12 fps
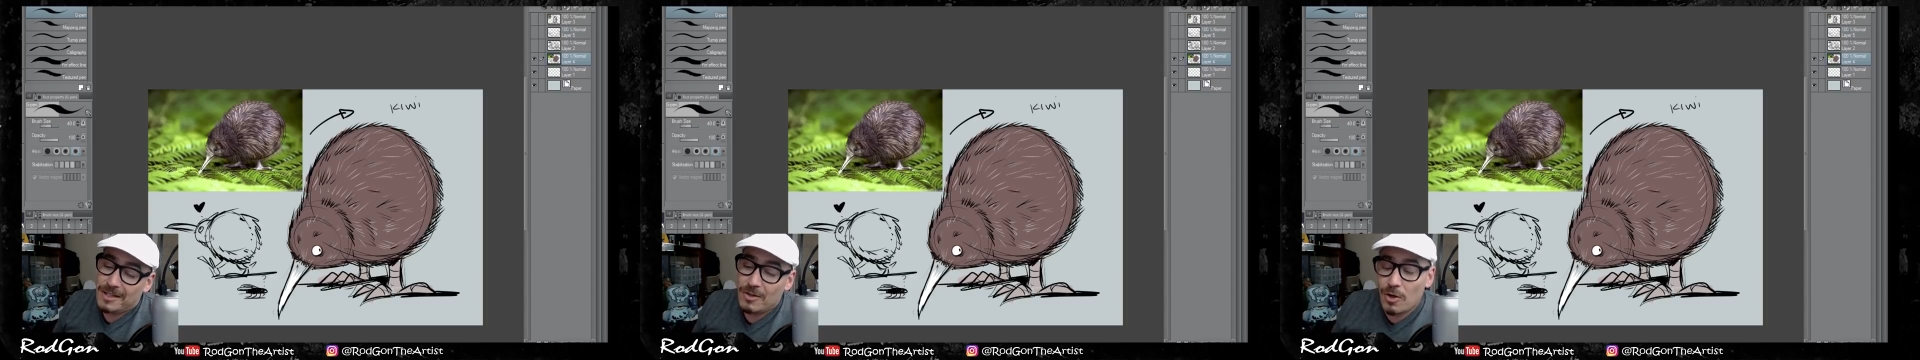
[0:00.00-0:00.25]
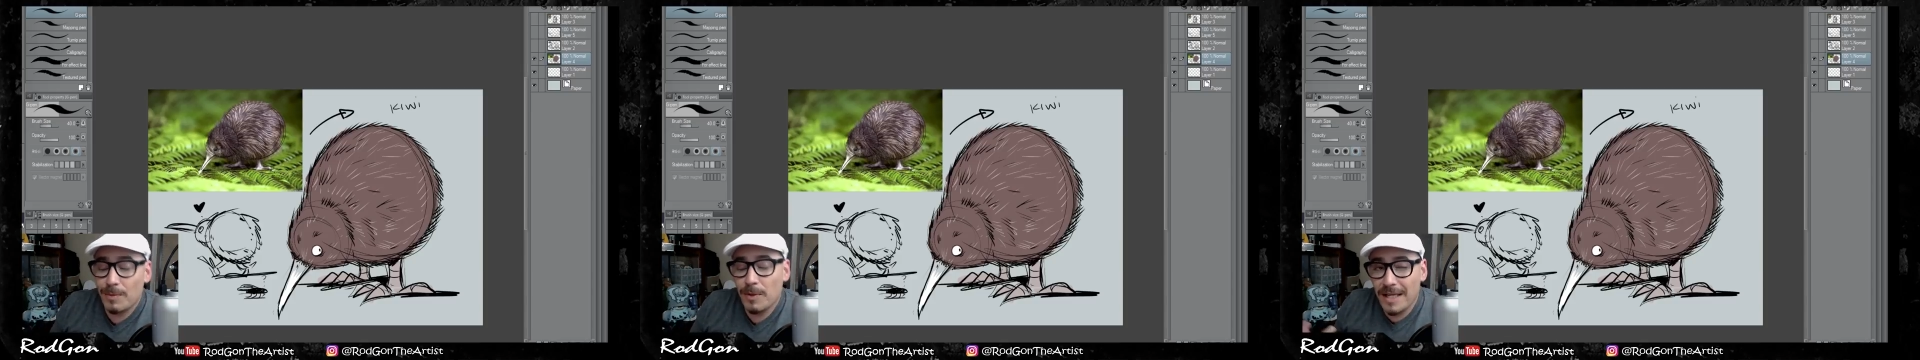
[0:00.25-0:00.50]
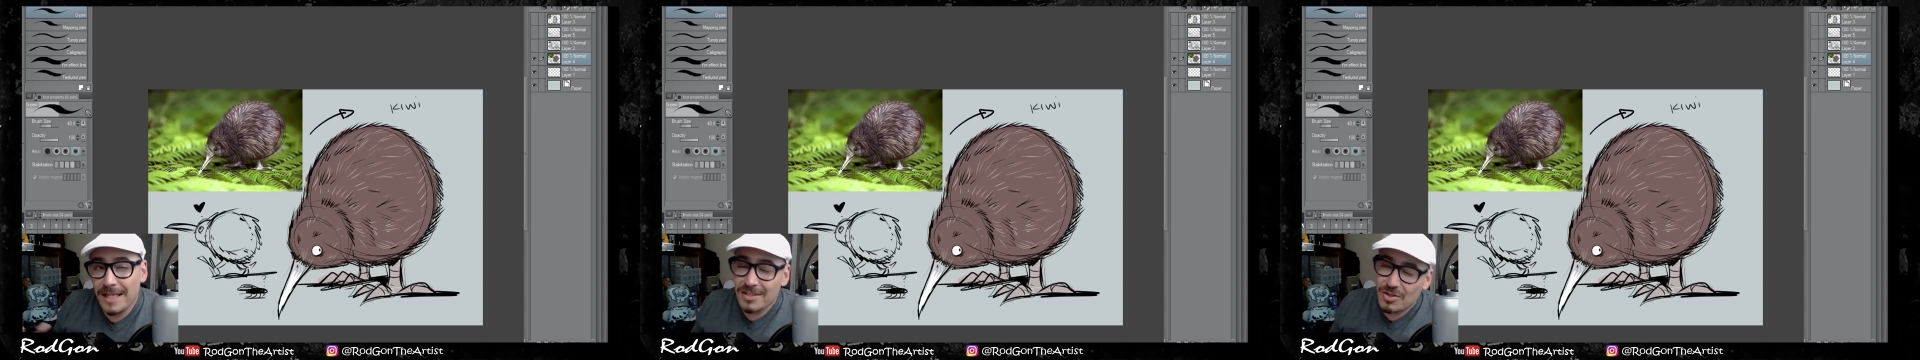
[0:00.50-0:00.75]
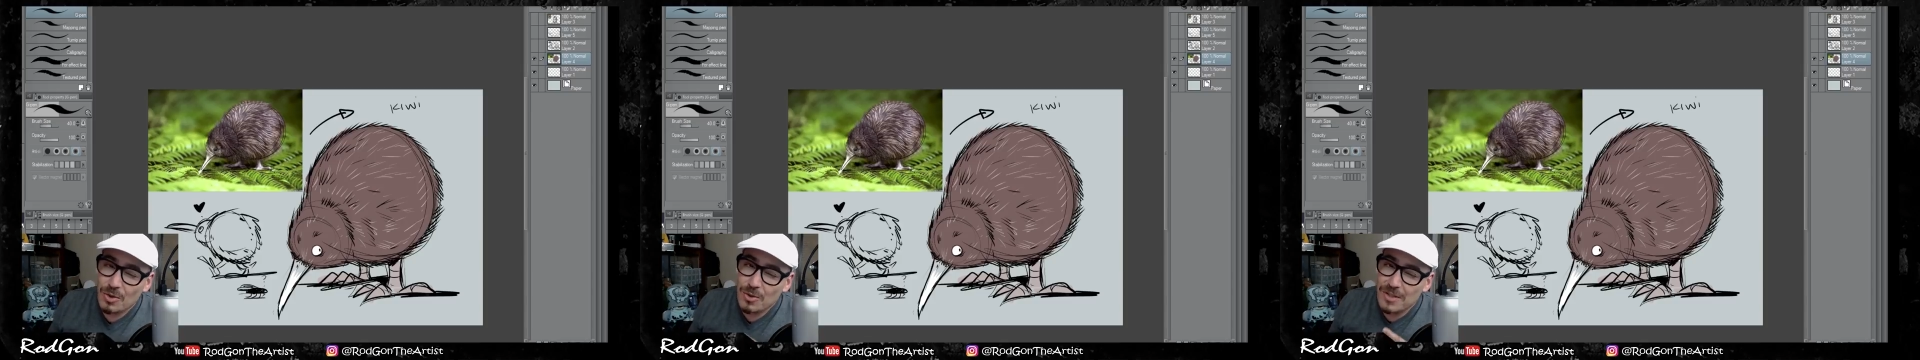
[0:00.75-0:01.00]
Normally
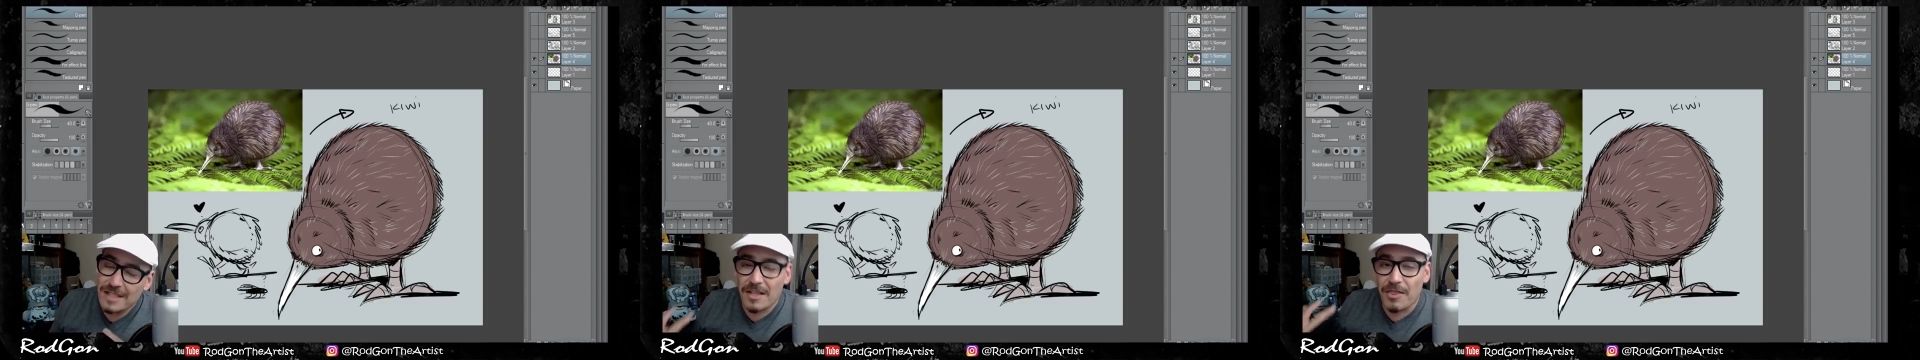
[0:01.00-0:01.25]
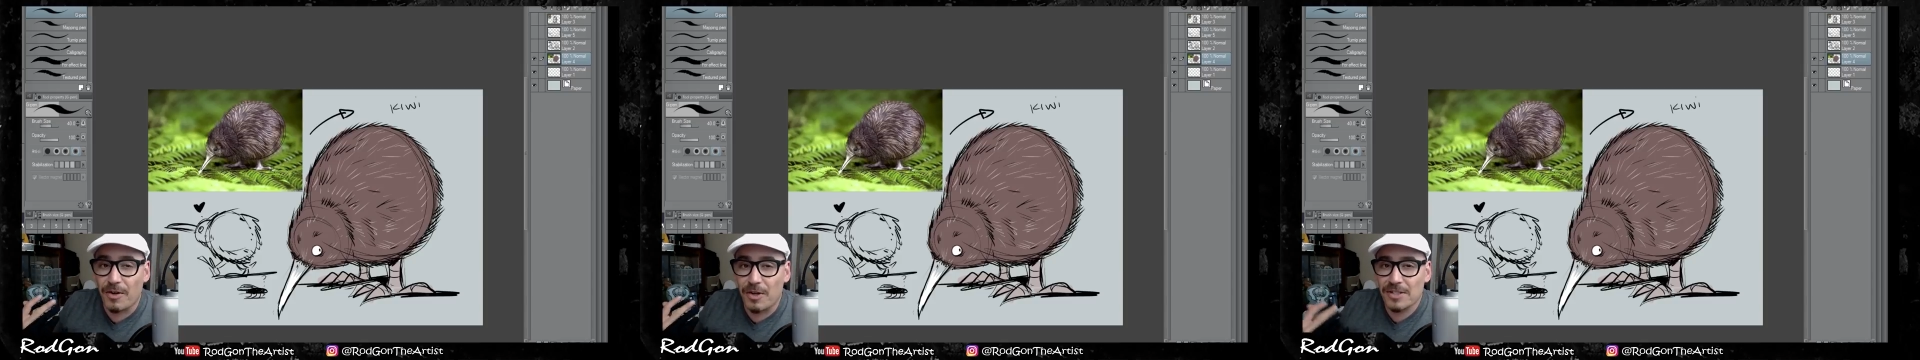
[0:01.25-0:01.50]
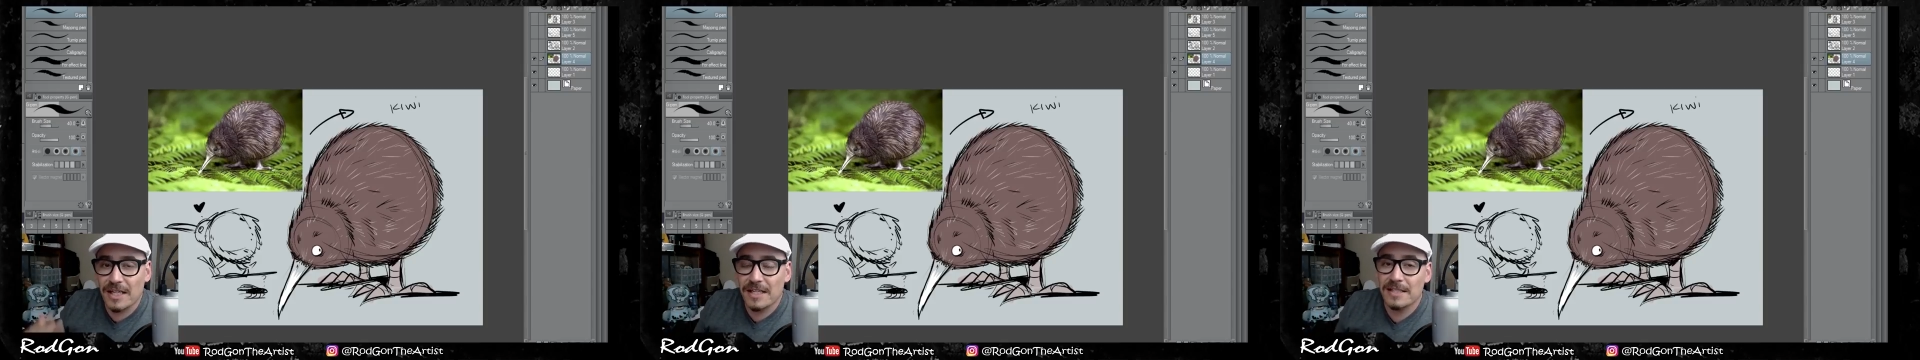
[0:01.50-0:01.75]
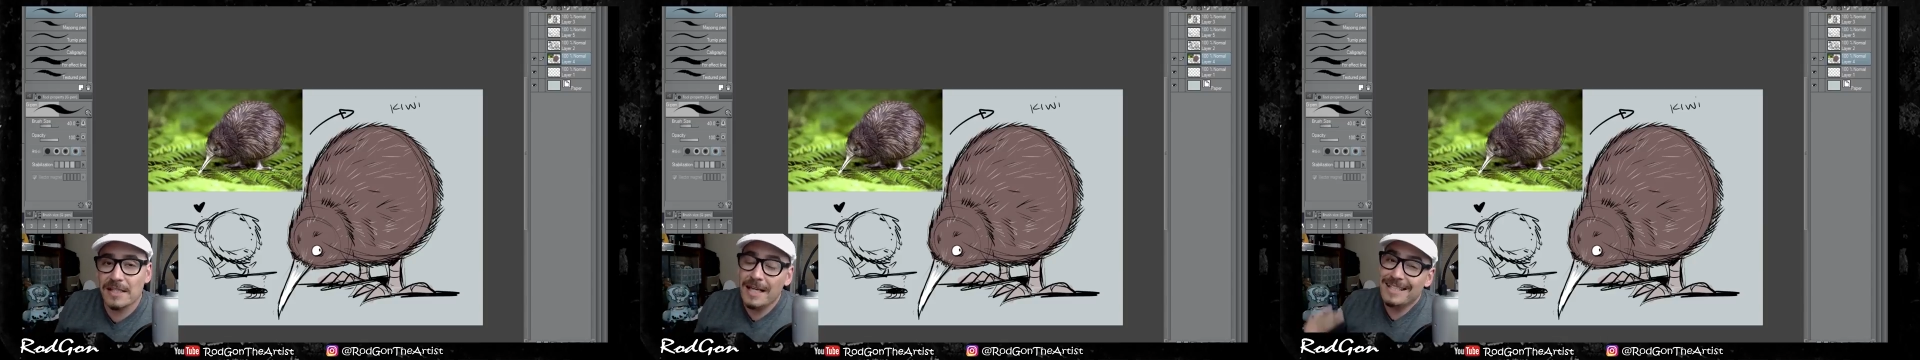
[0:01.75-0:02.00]
it's Tuesdays and
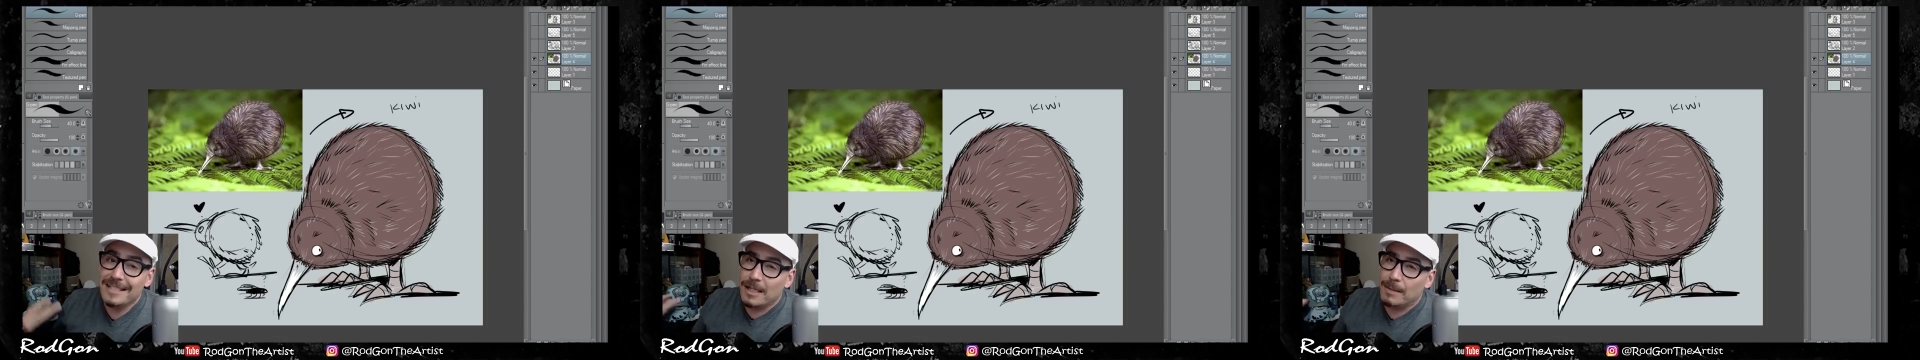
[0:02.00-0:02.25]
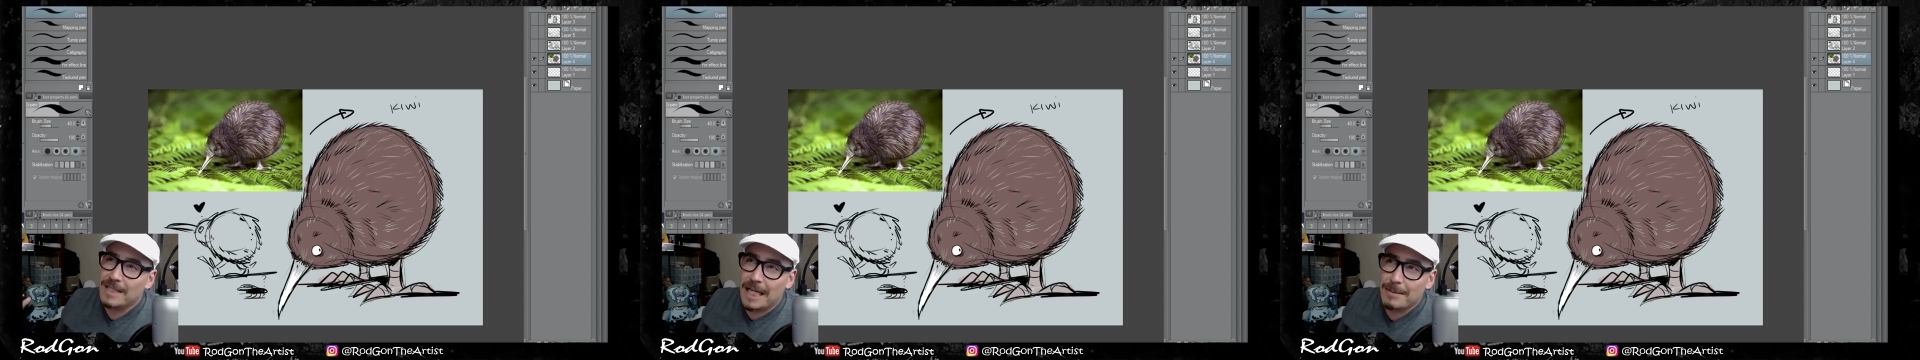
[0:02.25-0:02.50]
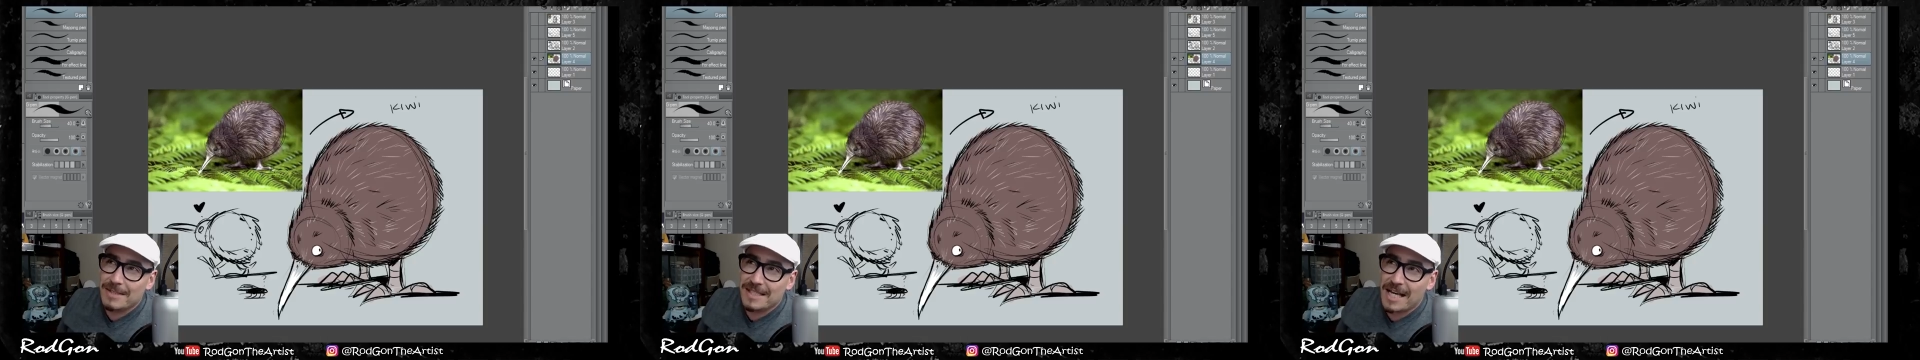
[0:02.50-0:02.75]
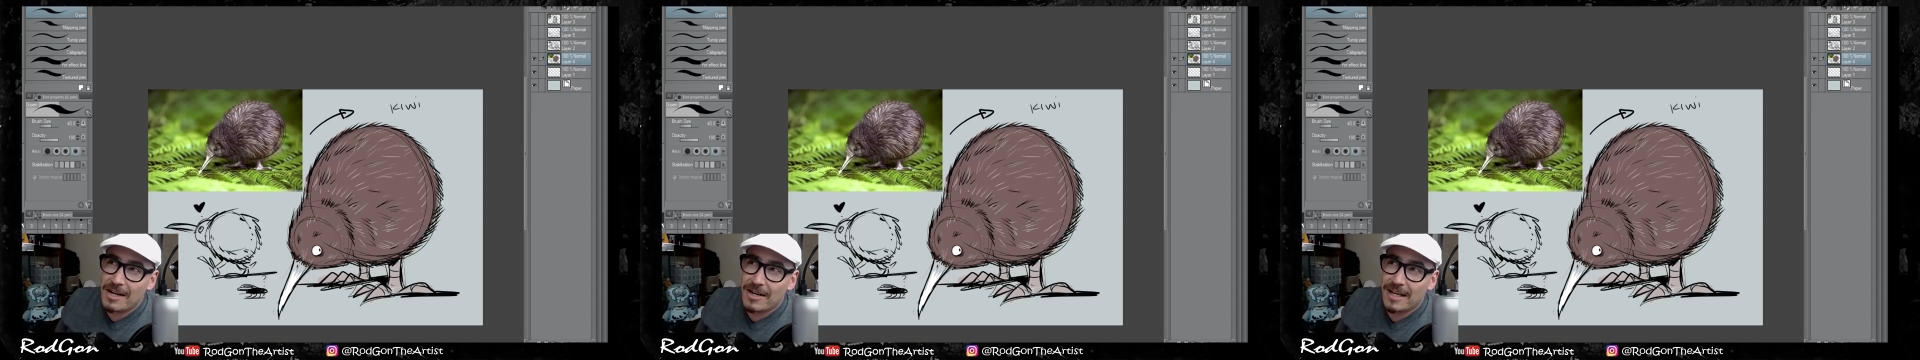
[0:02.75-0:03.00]
Thursdays, sometimes
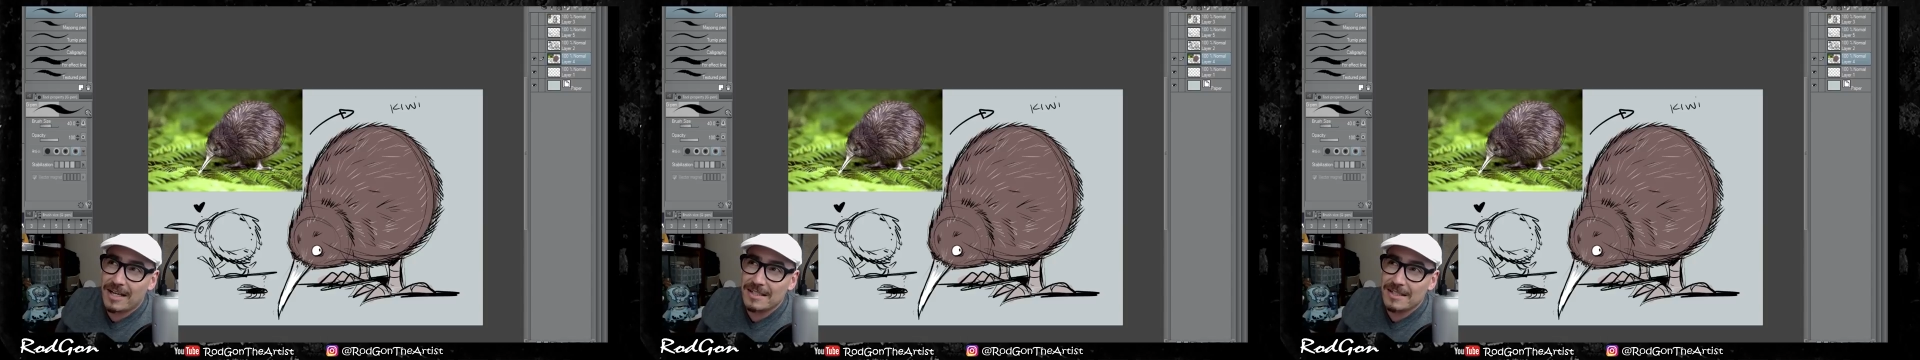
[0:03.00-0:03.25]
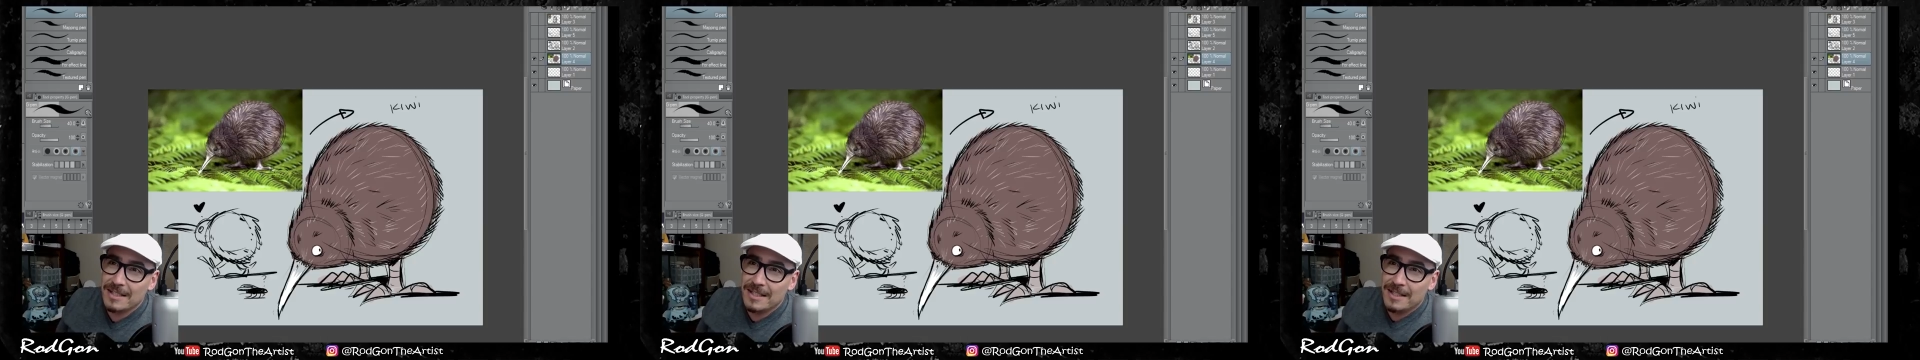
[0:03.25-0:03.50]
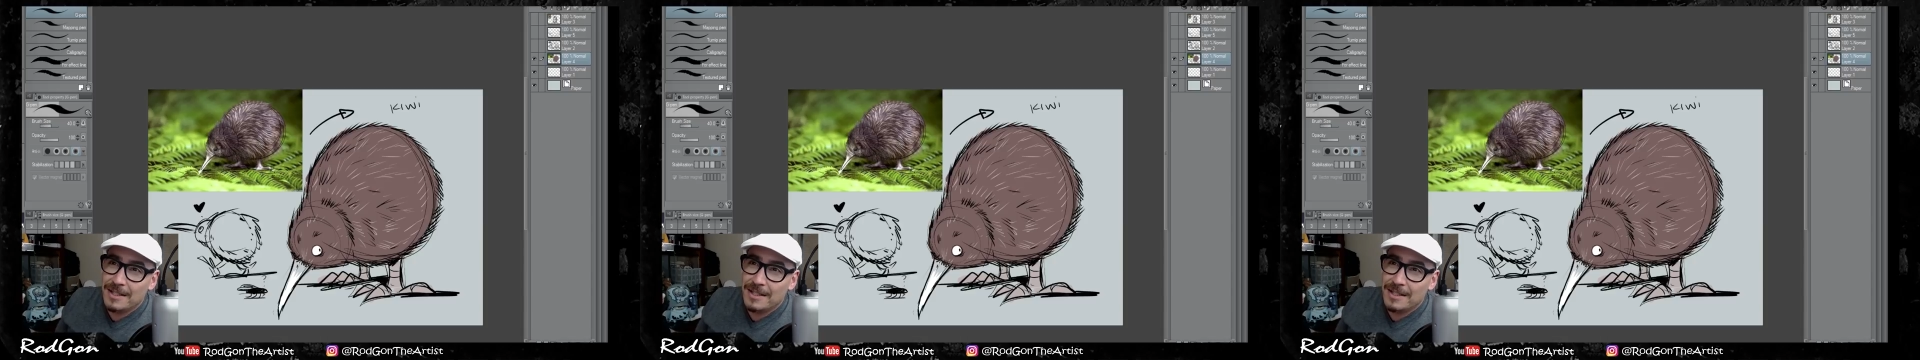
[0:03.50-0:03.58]
Saturdays.